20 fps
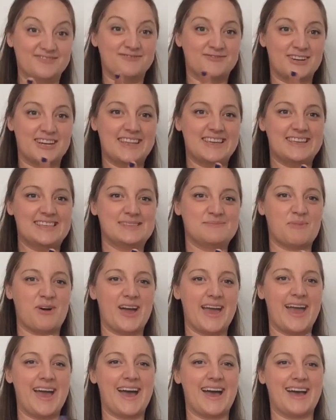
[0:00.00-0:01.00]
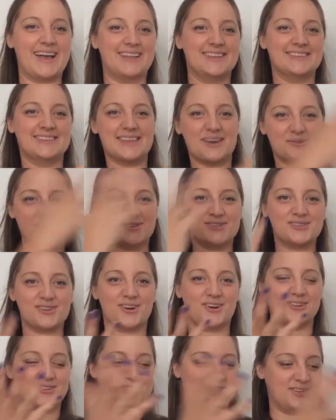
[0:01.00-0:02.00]
release my hands, they'll
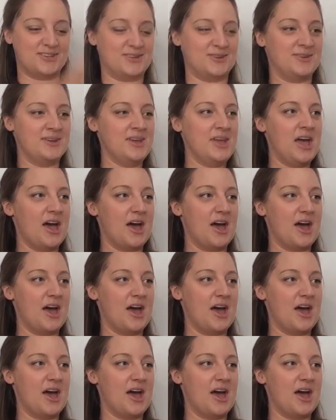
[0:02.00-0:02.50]
start to,